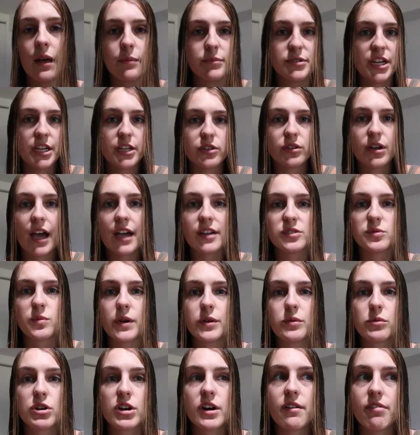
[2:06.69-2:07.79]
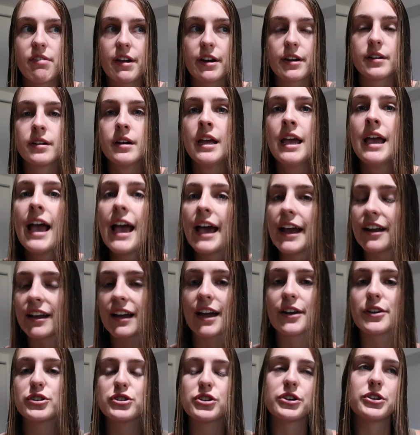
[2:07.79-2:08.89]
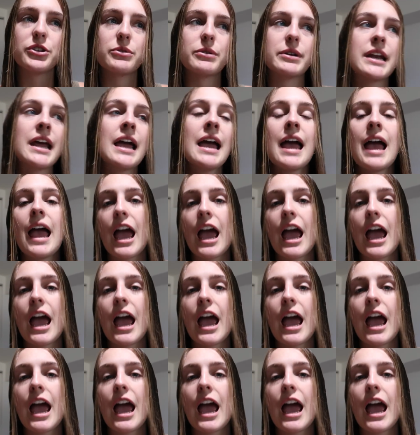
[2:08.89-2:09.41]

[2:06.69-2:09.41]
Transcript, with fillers: update you guys when we're there and i'll kind of show you an